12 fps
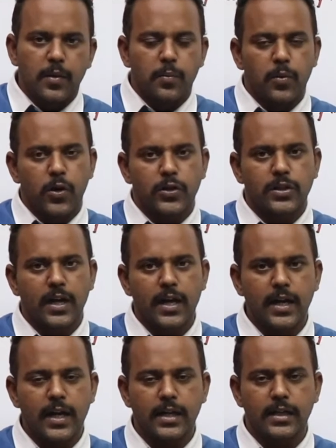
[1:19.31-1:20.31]
Both are
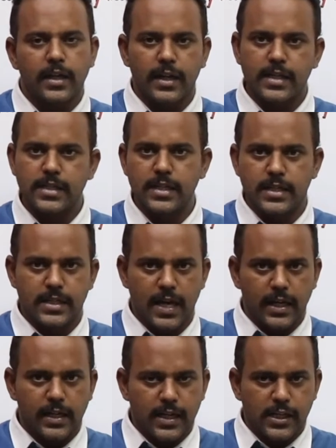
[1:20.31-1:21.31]
correct, reason is
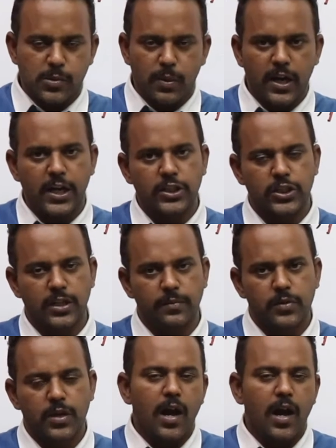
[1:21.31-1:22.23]
correct explanation.